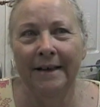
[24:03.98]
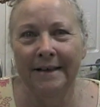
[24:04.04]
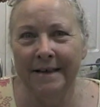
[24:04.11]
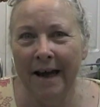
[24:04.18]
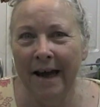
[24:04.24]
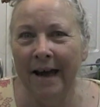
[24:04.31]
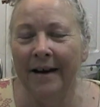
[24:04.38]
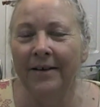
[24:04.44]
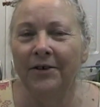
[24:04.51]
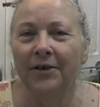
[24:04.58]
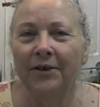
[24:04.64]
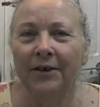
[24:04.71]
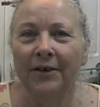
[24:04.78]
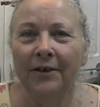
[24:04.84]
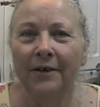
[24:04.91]

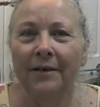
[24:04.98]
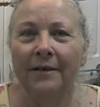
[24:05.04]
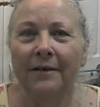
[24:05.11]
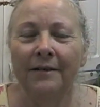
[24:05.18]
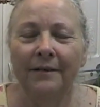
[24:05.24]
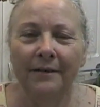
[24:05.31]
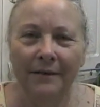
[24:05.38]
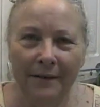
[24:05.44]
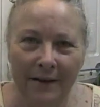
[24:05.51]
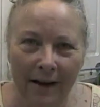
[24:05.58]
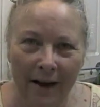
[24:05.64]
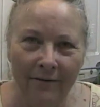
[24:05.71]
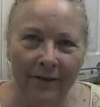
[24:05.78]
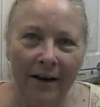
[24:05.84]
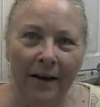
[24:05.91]
Tender,
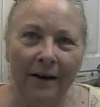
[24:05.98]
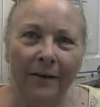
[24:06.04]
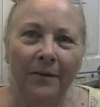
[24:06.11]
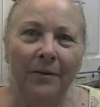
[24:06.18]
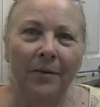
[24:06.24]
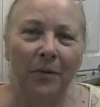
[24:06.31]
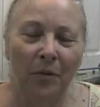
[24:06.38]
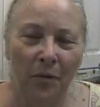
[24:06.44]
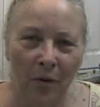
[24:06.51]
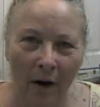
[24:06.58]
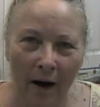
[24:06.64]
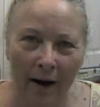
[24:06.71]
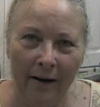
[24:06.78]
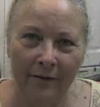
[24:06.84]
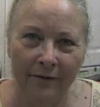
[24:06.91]
loving
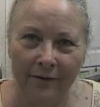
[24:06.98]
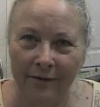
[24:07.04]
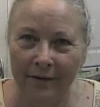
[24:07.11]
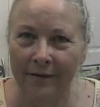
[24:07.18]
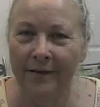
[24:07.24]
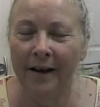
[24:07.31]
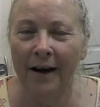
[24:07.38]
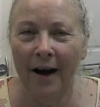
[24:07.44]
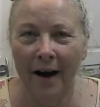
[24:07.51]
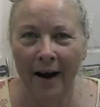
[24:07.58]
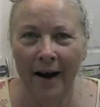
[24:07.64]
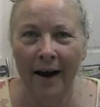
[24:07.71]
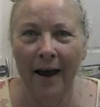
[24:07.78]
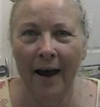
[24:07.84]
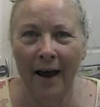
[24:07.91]
wife that
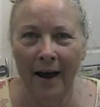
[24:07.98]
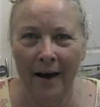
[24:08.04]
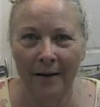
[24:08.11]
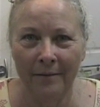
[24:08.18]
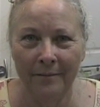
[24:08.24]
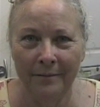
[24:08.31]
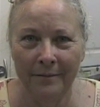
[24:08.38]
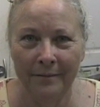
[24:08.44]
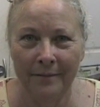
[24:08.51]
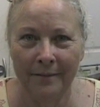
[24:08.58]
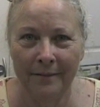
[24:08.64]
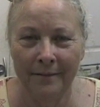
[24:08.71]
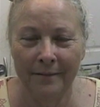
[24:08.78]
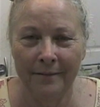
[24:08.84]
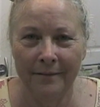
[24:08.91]
I am,
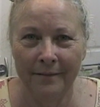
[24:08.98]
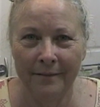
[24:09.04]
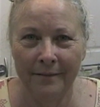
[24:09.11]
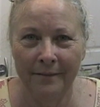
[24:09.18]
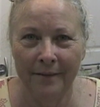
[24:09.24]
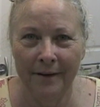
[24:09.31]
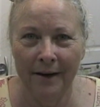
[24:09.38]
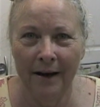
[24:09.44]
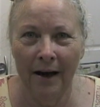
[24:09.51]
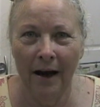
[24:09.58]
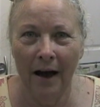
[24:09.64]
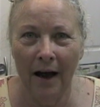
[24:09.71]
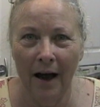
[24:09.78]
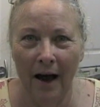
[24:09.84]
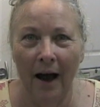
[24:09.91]

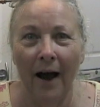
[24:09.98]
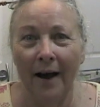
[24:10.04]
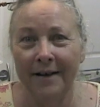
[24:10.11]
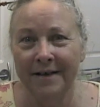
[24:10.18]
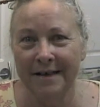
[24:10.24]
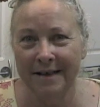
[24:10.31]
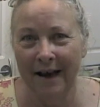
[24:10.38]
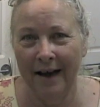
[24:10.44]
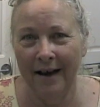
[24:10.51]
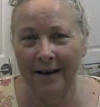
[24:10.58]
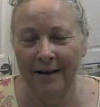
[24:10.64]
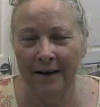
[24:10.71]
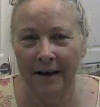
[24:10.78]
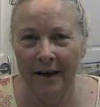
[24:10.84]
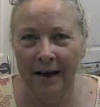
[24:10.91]
I said,
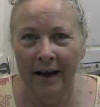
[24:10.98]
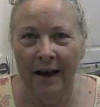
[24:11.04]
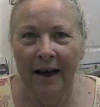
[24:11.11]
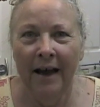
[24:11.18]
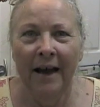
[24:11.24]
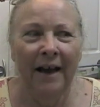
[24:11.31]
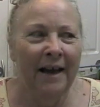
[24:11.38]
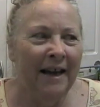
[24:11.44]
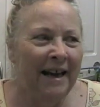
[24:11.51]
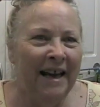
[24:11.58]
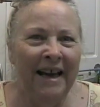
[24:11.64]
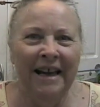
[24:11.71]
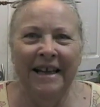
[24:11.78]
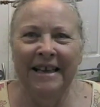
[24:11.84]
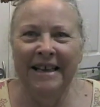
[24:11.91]

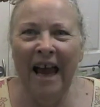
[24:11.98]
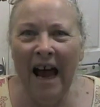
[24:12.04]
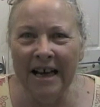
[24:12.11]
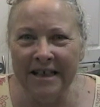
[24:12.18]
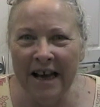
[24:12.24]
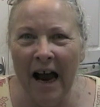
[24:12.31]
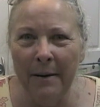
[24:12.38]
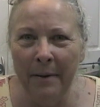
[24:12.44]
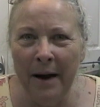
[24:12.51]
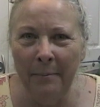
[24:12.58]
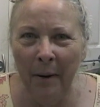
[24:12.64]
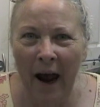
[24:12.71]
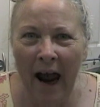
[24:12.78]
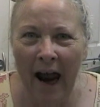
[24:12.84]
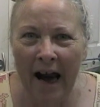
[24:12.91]
yes, I'm in
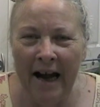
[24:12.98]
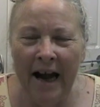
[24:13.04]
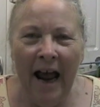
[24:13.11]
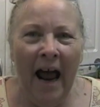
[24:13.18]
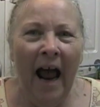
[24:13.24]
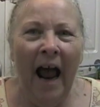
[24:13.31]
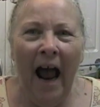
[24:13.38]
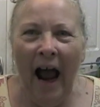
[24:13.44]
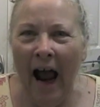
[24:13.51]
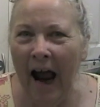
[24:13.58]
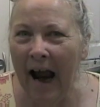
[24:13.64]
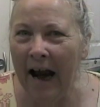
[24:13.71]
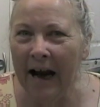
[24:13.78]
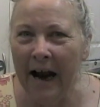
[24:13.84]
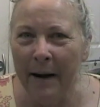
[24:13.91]
pain.
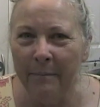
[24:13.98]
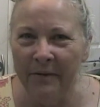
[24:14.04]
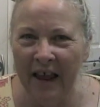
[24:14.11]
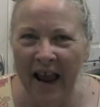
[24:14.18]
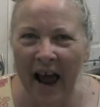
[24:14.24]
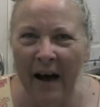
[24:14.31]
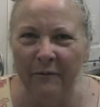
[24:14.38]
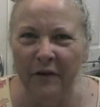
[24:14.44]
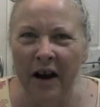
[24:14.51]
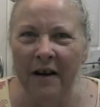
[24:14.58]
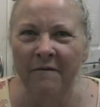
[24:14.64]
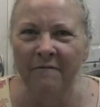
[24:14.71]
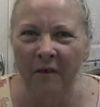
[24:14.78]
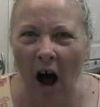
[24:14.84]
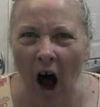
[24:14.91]
Hang up the
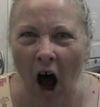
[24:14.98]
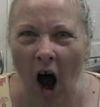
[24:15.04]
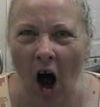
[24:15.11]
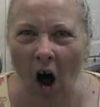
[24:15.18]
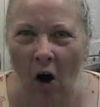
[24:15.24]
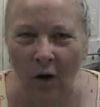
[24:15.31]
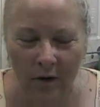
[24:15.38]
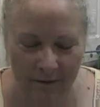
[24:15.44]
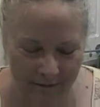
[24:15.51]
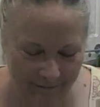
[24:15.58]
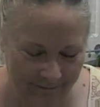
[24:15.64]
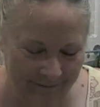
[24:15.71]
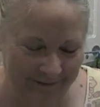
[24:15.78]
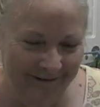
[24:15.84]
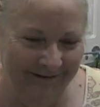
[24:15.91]
effing
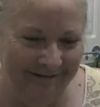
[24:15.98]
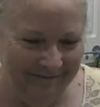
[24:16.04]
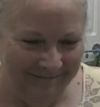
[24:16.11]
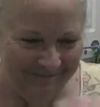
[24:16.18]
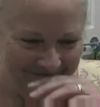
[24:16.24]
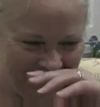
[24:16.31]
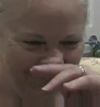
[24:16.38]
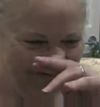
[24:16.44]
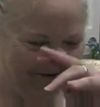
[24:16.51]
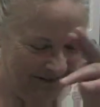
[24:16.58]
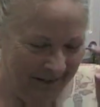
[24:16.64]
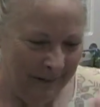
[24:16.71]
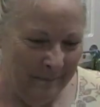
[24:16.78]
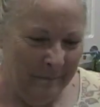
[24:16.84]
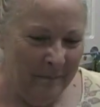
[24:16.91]

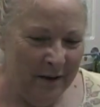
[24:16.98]
phone.